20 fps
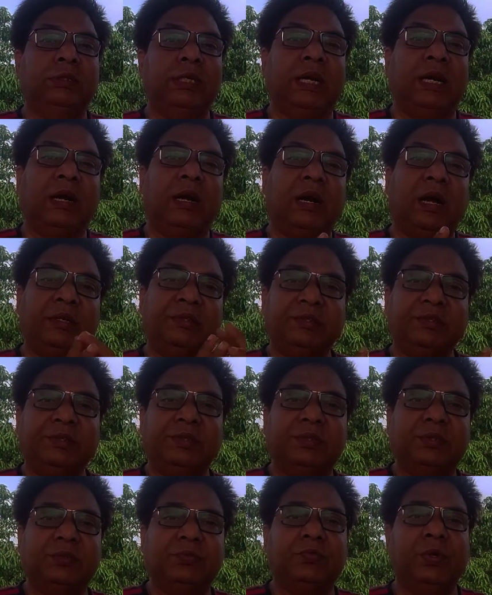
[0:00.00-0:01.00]
There are
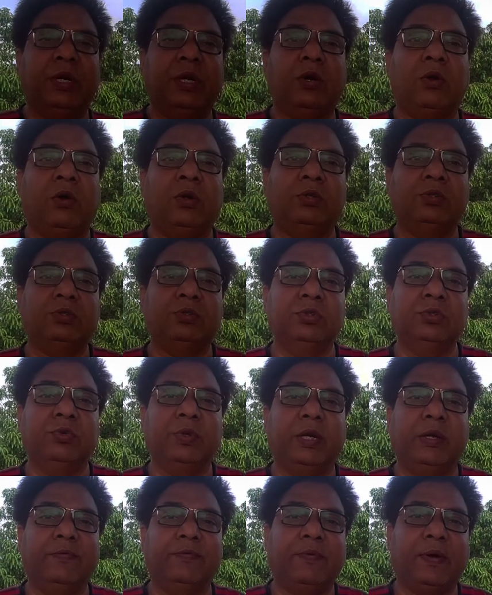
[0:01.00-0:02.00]
others where also you
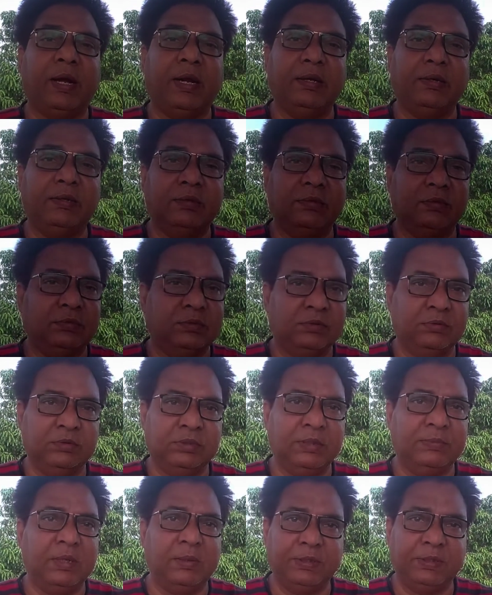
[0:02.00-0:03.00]
can find
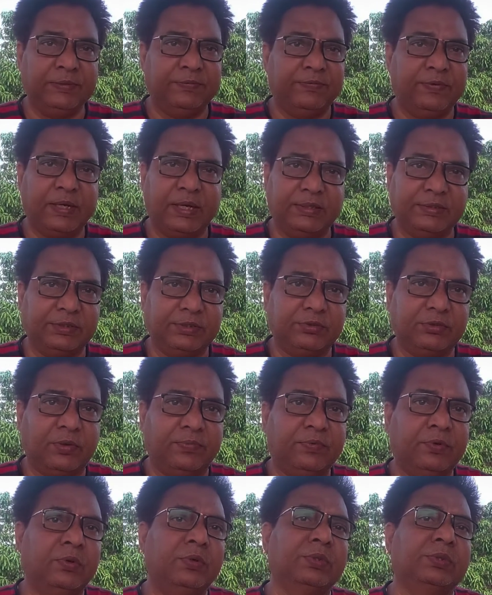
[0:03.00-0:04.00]
there may be differences,
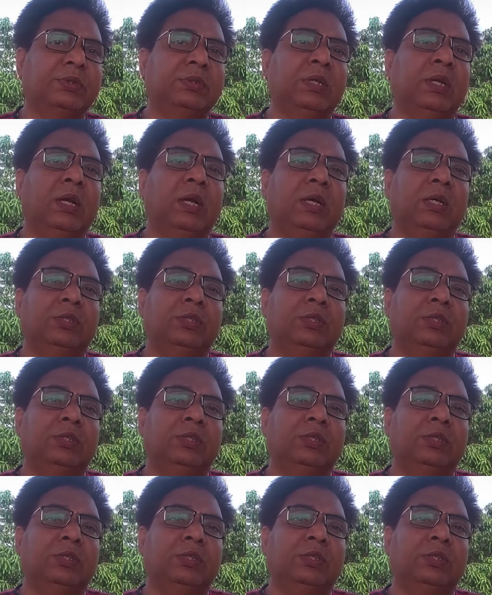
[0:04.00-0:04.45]
of course.